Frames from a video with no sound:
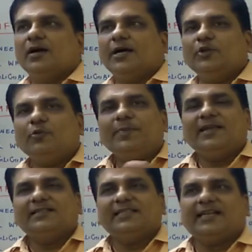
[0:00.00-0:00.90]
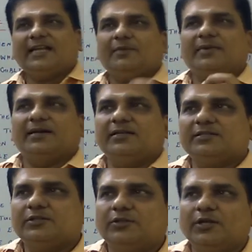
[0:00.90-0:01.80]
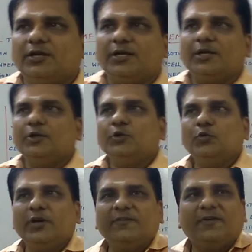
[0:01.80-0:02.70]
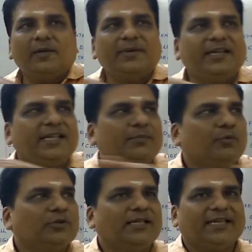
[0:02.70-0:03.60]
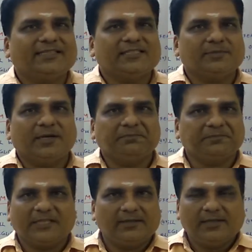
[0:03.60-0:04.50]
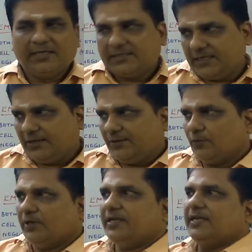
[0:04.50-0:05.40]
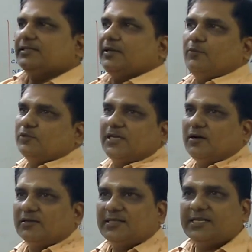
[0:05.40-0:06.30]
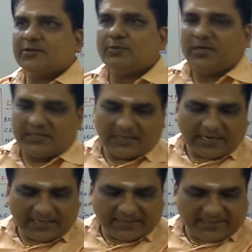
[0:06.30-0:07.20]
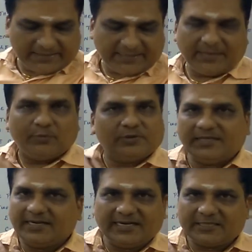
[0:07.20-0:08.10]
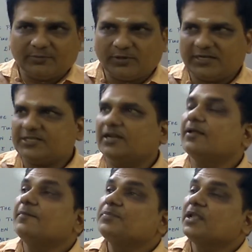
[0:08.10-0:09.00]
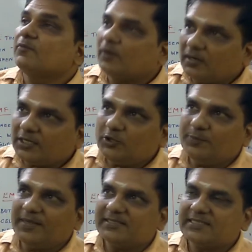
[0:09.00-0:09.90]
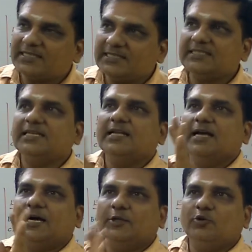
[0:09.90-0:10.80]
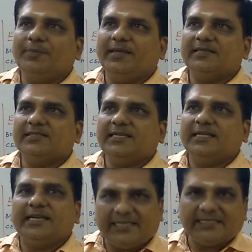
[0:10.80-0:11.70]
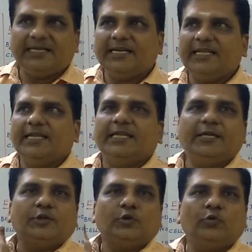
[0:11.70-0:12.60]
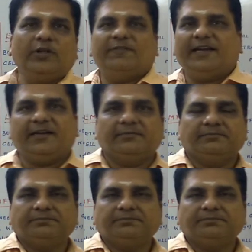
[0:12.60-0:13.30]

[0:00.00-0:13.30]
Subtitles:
IUPAC recommends the uniformity in both the cases. See, one case I am using oxidation potential, other case I am using reduction potential. What IUPAC suggests? IUPAC recently it unified.